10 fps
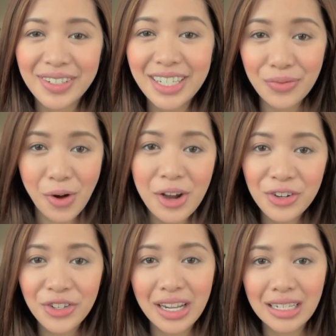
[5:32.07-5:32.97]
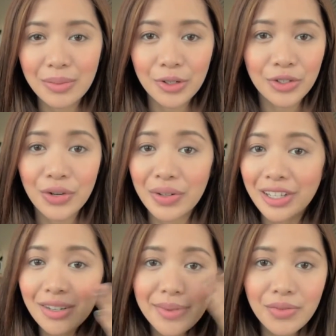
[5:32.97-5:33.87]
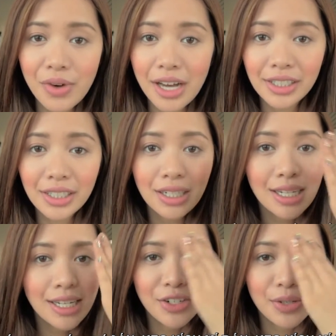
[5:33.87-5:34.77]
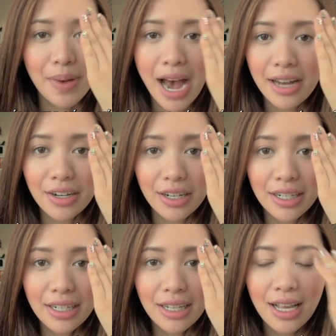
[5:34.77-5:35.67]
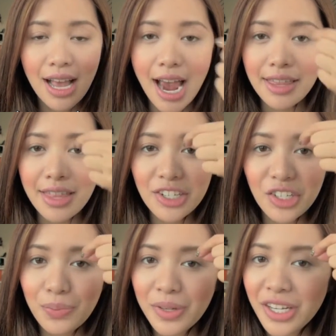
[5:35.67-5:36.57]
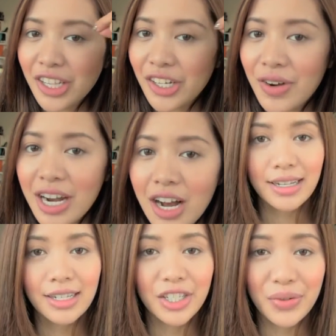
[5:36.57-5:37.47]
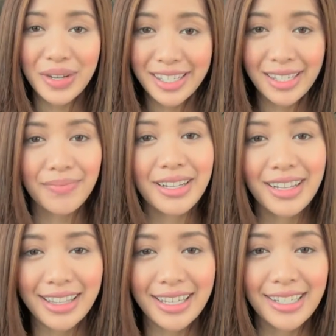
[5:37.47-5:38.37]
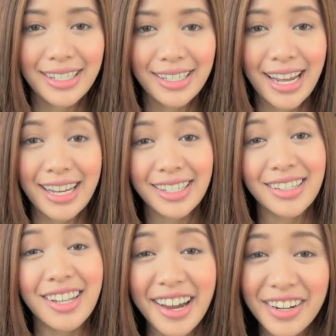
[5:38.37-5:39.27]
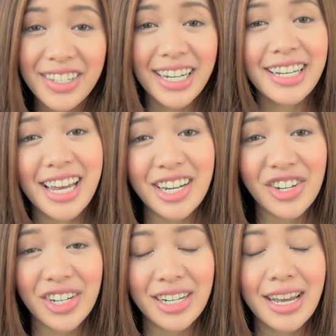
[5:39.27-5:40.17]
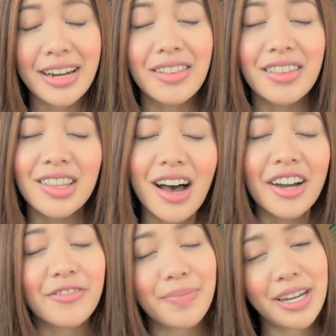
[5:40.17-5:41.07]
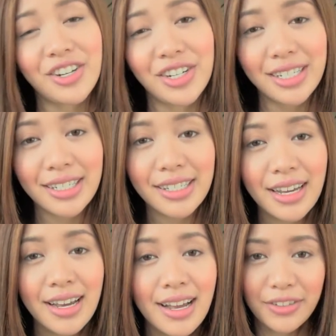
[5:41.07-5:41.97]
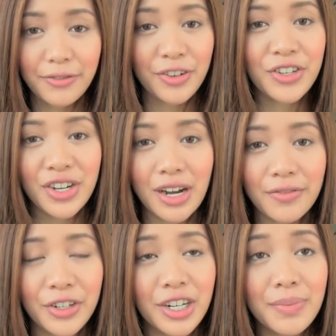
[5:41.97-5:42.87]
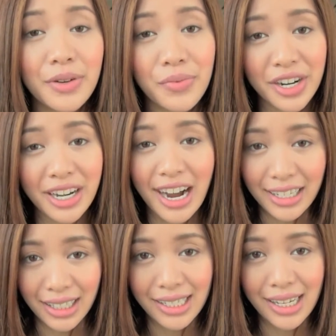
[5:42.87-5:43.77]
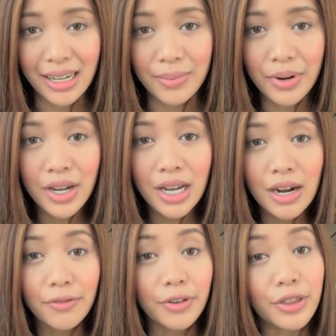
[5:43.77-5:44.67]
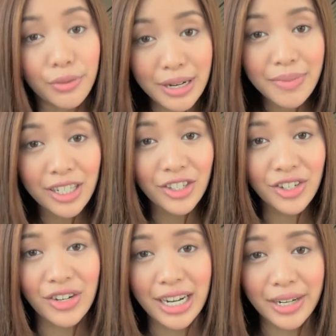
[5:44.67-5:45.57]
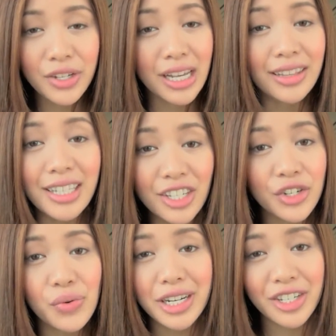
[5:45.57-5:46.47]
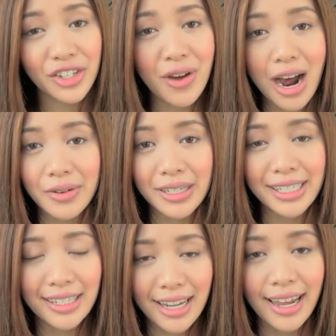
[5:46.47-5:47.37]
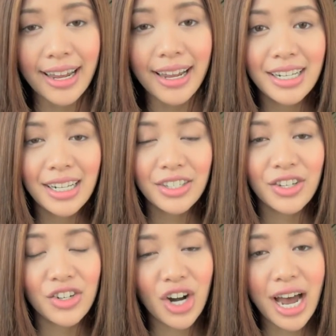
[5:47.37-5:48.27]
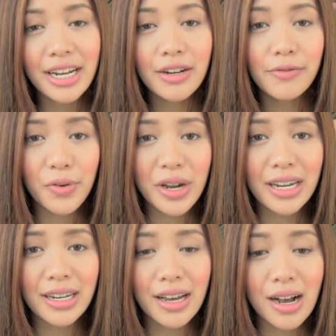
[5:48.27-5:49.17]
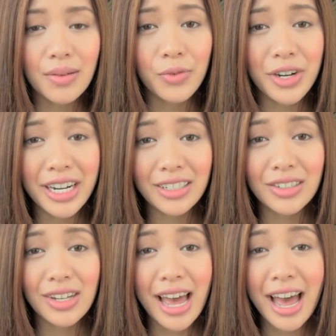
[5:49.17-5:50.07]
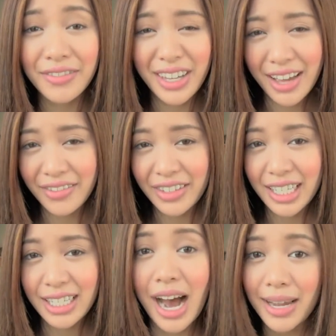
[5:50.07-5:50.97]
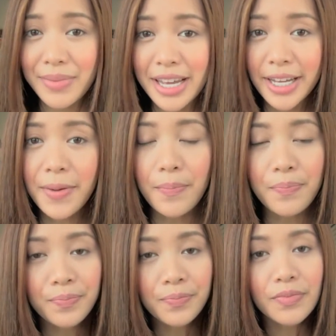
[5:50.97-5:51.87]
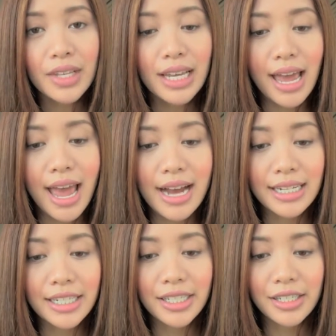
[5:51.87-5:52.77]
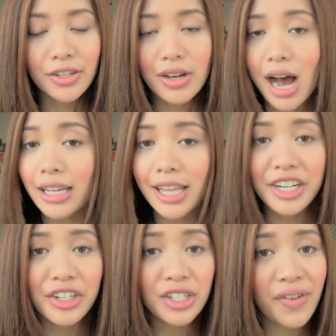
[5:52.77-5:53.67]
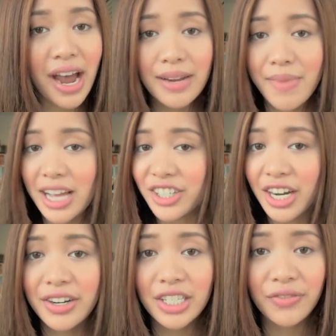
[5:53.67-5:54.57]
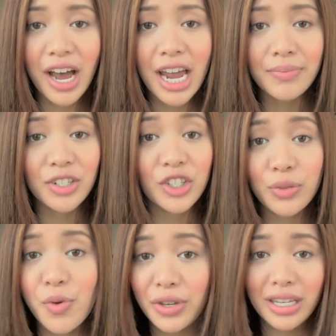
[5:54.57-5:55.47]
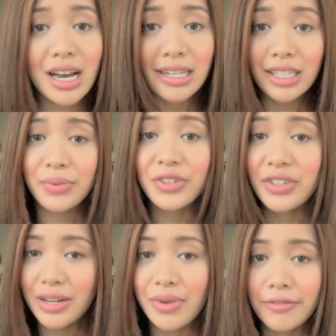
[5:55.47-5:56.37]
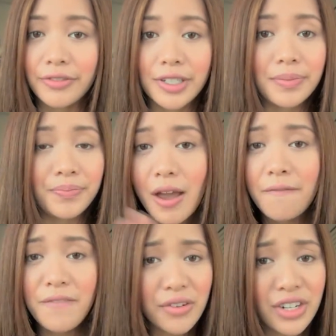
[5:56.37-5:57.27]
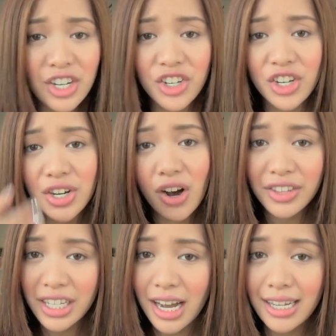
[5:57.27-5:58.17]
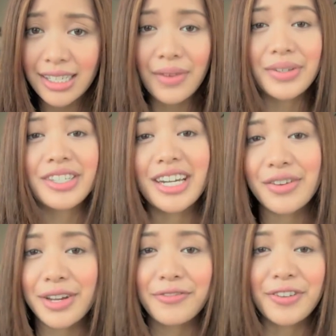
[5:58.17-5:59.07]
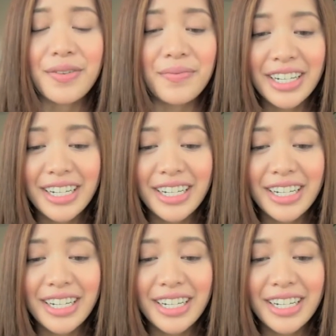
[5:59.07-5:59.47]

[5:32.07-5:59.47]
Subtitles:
It's water soluble, so a little bit of water, just pat it on and then just peel it right off. Doing something like this takes a lot of dedication and a lot of patience. First off, you're gonna be wearing eyelid tape for 3 months straight, at least 22 hours a day. So try and avoid wearing heavy eye makeup. And eyeliner is fine, mascara is fine, but smoky eyes I would stay away from. Foundation on the eyes I would stay away from.